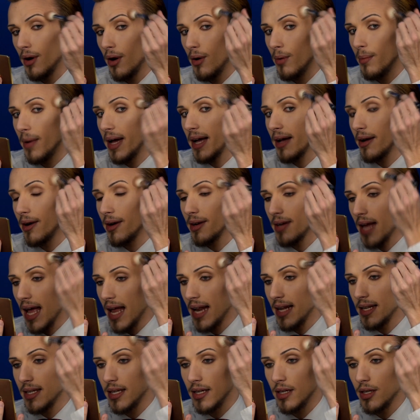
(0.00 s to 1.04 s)
Oh my god,
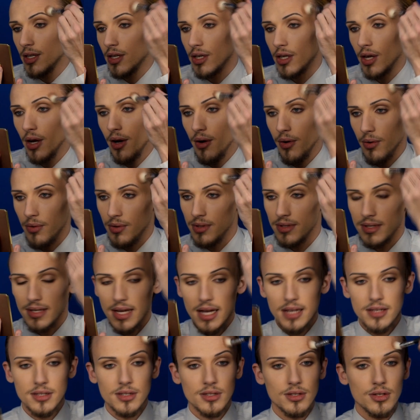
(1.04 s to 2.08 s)
and the tones
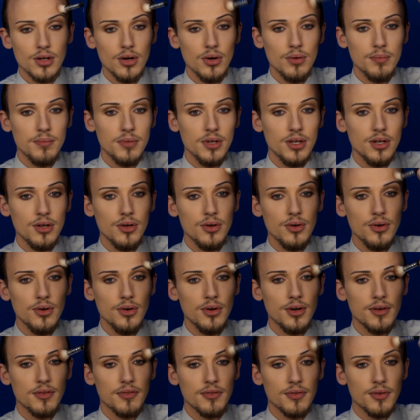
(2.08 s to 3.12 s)
are so
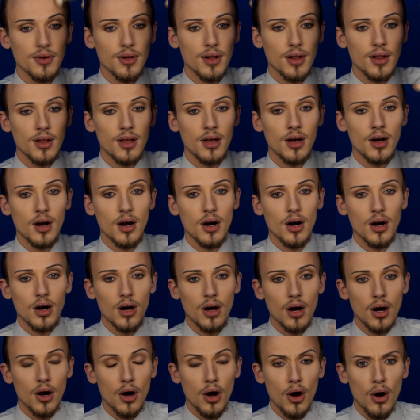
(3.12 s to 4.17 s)
beautiful.
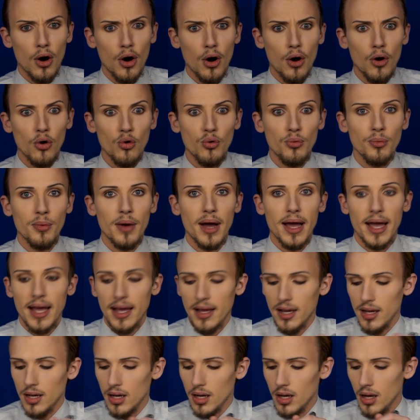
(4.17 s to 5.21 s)
Oh my
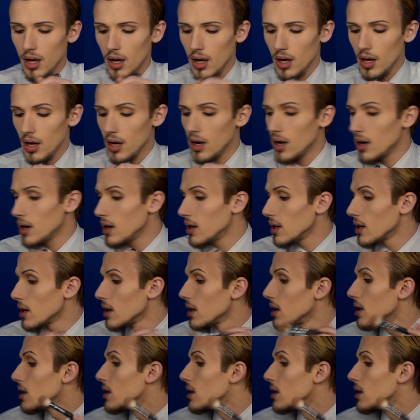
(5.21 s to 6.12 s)
god.